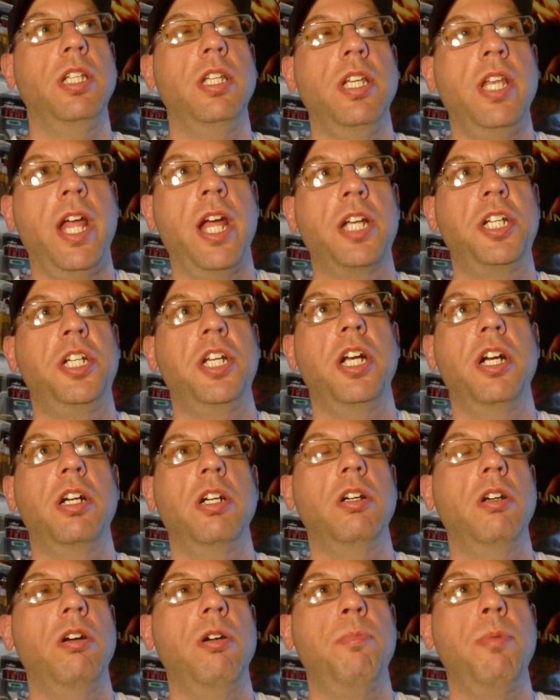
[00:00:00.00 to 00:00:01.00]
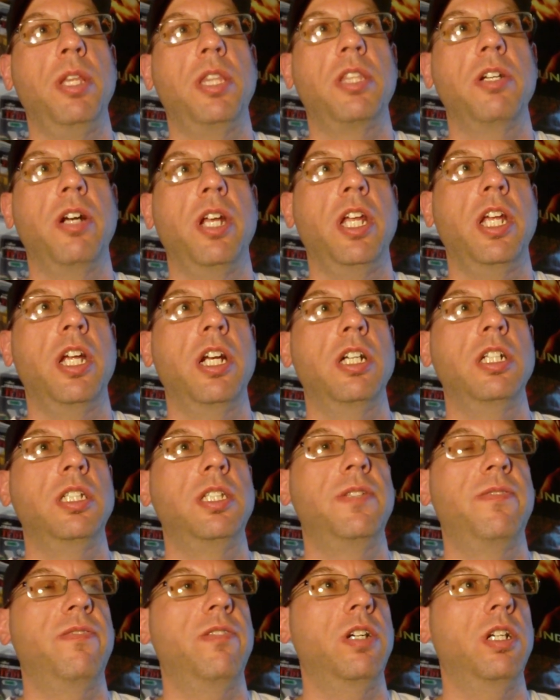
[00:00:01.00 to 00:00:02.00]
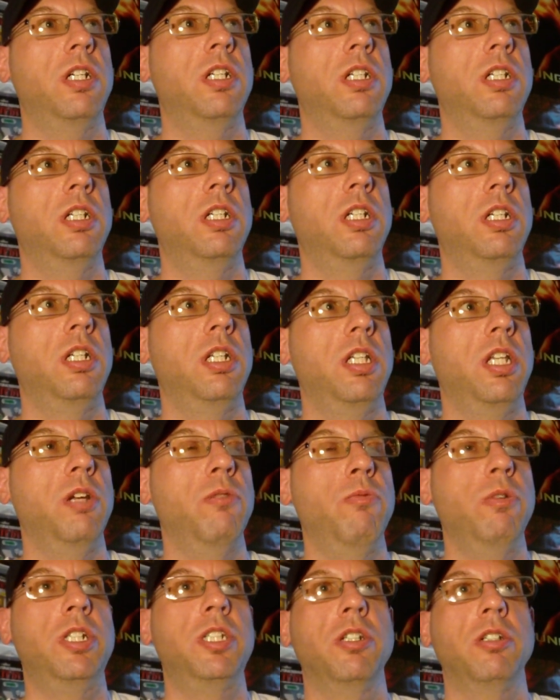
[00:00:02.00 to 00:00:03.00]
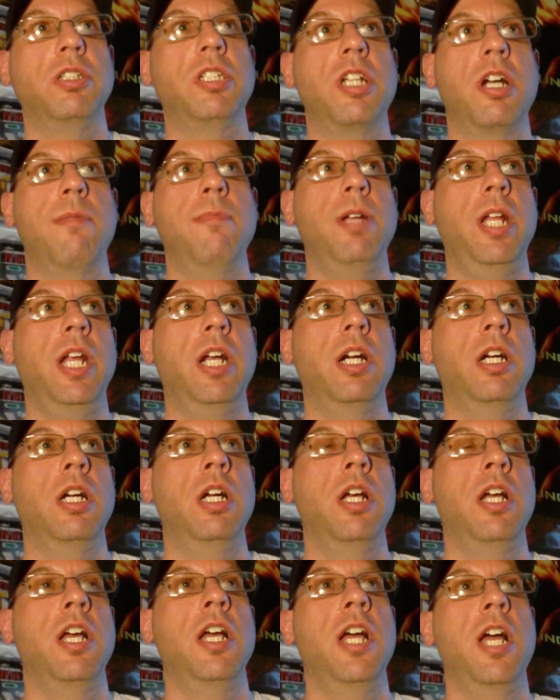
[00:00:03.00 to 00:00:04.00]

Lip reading: Next year it'll be 30 years for the original Terminator,